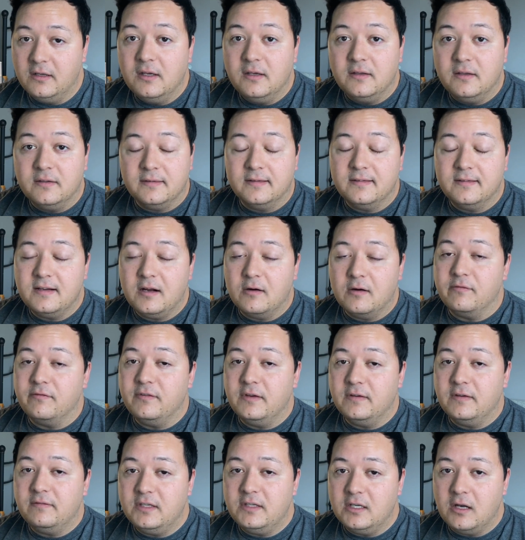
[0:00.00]
so that's now
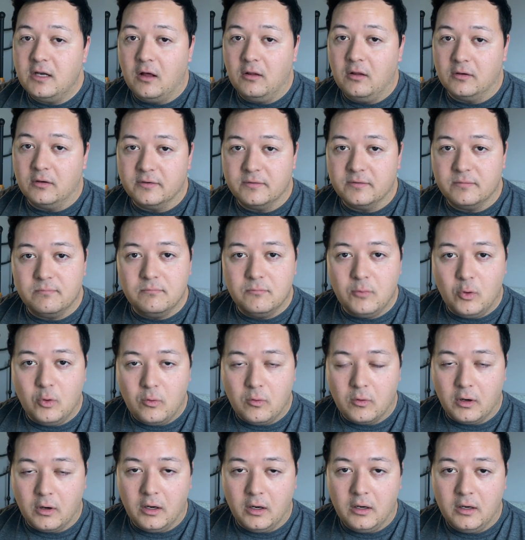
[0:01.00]
$50
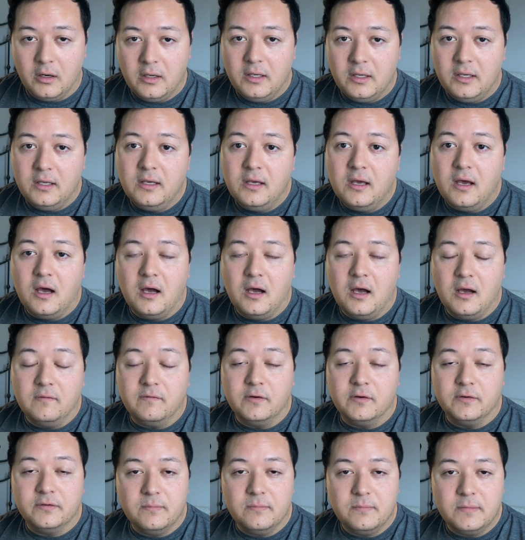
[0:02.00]
more for
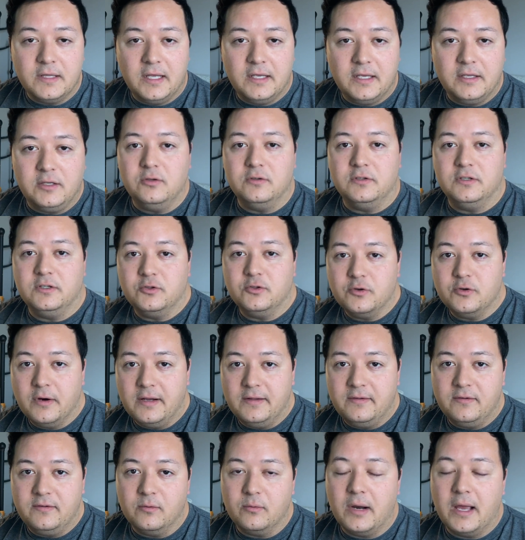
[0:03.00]
something that usually
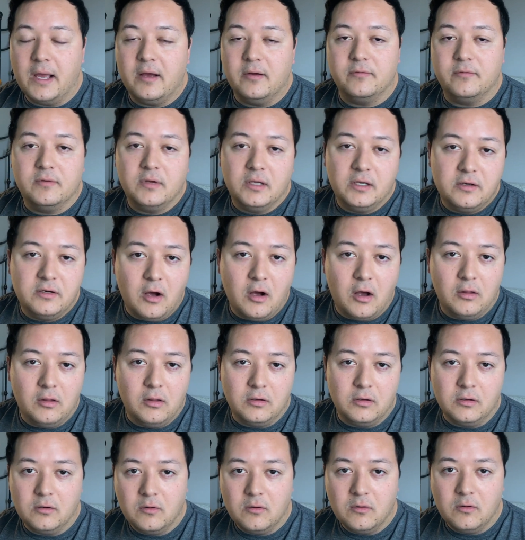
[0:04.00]
trades around $1
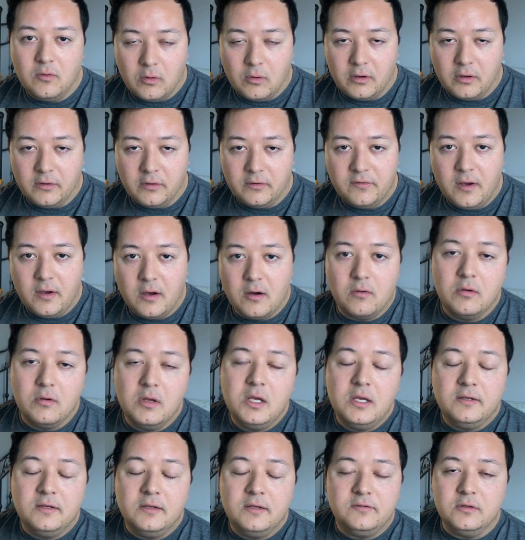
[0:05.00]
or so.
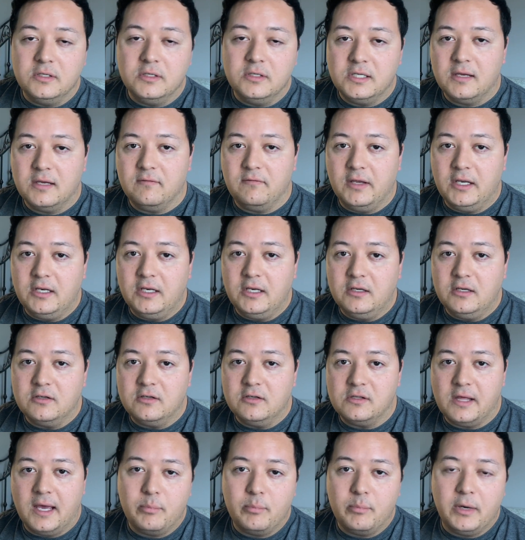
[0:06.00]
So you can take advantage of
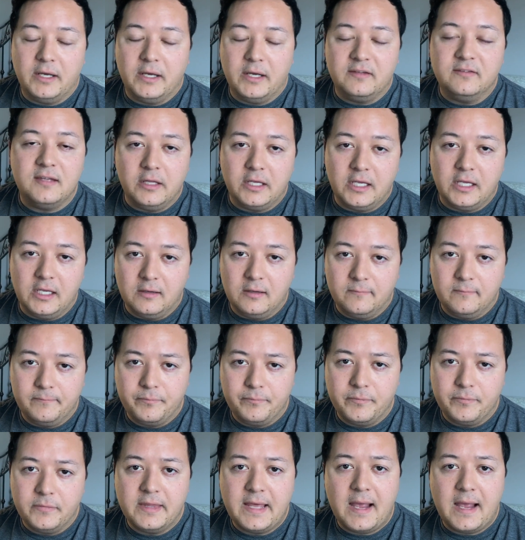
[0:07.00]
that by selling
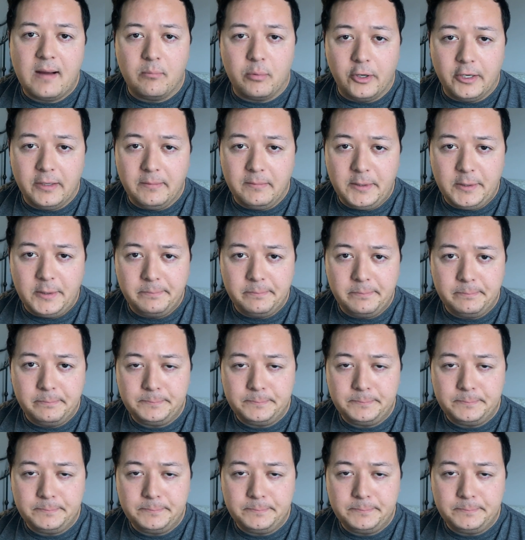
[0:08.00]
that premium,